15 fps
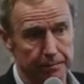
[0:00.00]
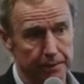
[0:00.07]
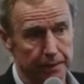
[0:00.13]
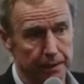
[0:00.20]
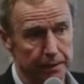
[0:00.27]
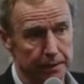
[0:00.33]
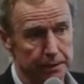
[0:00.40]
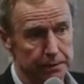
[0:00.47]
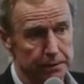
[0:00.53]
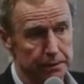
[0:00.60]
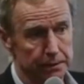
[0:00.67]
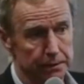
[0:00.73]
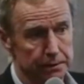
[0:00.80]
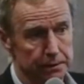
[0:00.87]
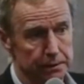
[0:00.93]

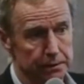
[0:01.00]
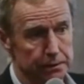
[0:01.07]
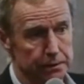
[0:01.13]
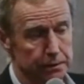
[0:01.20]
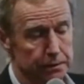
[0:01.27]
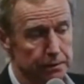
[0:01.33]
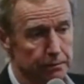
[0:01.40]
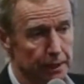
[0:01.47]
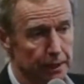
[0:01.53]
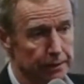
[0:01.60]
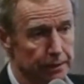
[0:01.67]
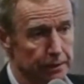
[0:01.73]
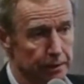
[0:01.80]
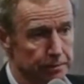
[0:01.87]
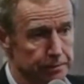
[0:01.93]
There's issues around
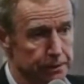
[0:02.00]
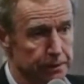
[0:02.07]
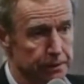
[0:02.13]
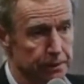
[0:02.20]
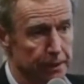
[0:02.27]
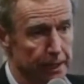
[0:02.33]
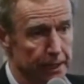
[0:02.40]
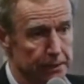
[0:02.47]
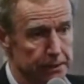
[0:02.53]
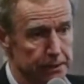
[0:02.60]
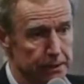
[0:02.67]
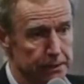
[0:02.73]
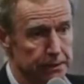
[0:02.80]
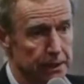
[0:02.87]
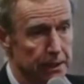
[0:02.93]
adoption,
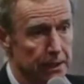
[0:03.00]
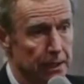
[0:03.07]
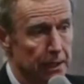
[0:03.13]
access,